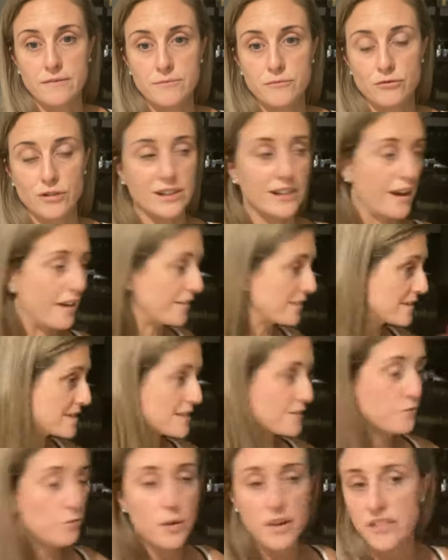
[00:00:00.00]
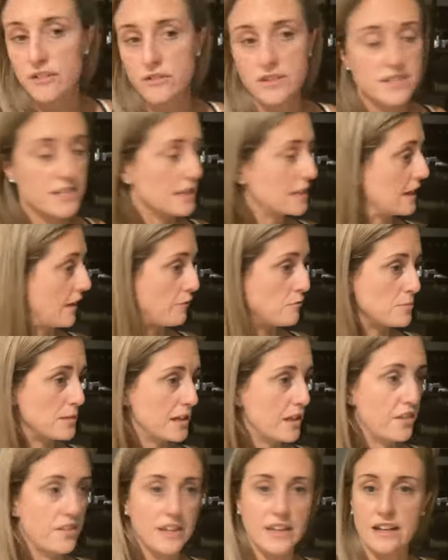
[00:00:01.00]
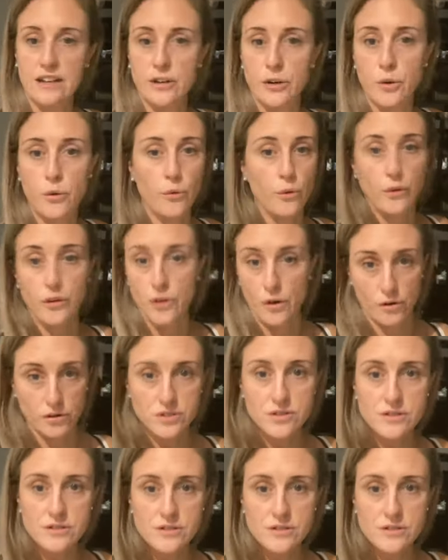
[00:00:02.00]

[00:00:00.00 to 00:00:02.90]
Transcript: regardless of whether it's a government thing or not?